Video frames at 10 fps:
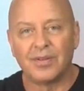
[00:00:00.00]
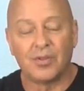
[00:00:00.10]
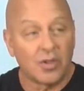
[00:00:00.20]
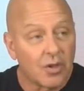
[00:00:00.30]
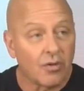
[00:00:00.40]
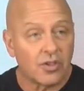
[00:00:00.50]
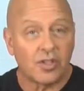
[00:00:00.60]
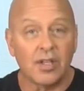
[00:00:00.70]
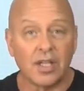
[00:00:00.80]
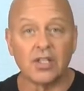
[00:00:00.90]
Those
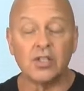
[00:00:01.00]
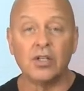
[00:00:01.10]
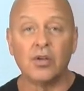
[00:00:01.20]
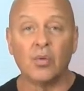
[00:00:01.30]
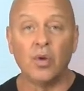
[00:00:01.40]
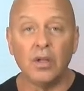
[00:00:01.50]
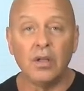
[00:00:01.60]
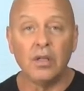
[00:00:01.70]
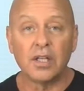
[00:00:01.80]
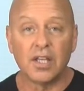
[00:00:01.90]
things
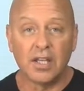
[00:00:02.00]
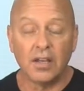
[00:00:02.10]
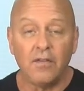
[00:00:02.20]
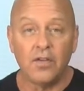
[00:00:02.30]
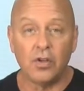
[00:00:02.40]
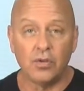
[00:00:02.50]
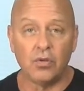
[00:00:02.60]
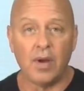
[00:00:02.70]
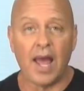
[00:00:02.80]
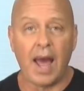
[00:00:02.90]
will give
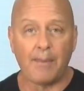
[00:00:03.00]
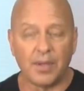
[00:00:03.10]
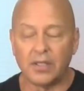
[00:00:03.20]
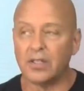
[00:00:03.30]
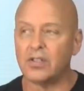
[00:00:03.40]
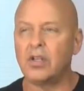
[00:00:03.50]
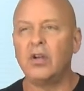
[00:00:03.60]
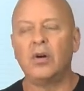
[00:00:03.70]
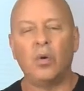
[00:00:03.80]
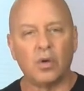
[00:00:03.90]
you happiness,
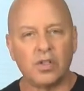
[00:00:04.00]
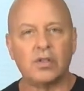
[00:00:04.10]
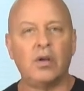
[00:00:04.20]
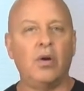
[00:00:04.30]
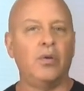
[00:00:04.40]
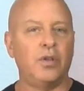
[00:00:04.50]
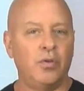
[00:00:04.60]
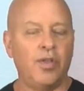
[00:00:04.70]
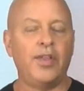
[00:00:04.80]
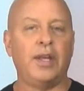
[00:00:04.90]
or so
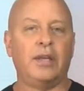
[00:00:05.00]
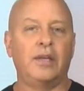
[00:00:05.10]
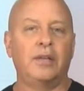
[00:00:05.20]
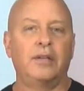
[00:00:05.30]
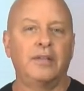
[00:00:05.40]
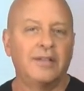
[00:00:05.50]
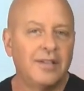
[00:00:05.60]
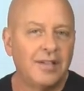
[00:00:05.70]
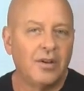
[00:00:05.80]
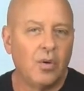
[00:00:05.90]
you think,
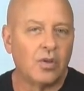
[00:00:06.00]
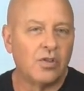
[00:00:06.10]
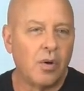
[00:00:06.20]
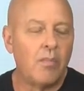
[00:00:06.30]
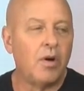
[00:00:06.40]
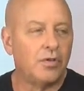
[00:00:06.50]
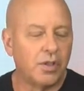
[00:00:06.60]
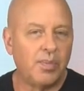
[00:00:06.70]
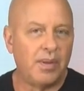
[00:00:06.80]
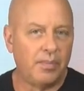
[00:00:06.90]
or so
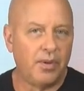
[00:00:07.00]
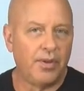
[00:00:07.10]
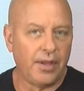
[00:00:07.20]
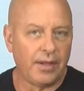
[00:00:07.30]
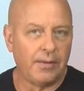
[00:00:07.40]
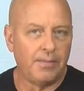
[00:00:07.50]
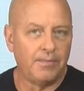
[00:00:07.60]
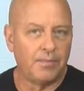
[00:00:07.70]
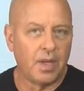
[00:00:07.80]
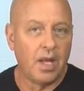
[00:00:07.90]
most people think.
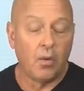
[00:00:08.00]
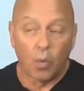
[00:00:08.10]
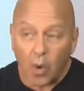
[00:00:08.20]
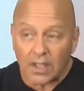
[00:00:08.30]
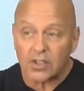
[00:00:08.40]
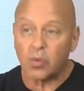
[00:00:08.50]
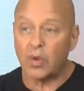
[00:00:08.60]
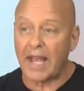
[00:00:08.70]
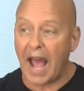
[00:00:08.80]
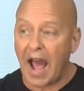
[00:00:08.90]
Once
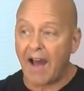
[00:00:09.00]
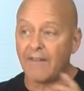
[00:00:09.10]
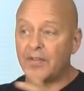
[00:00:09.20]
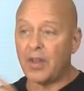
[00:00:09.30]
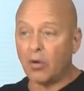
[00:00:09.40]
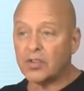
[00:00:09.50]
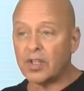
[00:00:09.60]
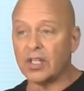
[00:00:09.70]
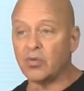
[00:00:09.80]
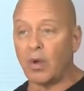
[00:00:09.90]
we have those
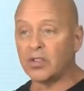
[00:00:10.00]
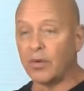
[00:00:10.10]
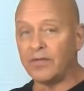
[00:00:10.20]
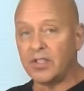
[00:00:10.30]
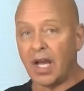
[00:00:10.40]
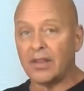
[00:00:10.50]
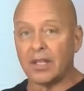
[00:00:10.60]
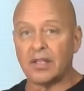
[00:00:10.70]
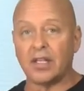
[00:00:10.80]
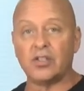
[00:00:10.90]
things, once we've done
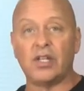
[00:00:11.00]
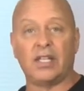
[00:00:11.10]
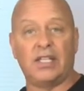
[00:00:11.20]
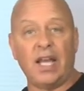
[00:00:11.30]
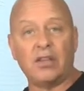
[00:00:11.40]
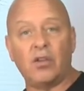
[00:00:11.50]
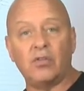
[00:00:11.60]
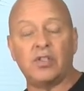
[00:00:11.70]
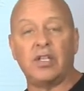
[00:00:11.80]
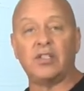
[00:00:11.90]
the things to get
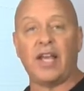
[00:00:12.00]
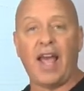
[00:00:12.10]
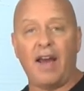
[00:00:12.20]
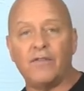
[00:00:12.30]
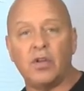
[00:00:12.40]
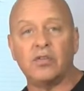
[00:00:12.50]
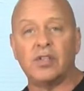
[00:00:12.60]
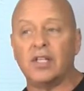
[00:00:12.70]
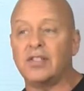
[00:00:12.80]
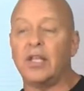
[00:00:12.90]
those things, to have those
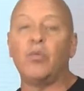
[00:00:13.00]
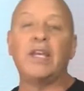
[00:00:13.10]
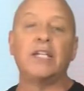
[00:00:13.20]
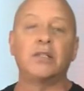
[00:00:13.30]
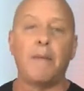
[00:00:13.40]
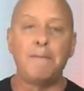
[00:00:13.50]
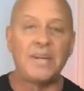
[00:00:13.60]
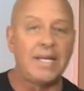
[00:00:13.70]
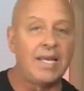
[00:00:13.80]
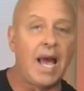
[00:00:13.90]
things, then we get to
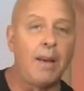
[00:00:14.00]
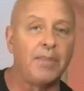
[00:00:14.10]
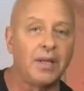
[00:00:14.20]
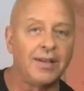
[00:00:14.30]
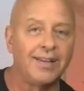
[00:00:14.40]
be happy.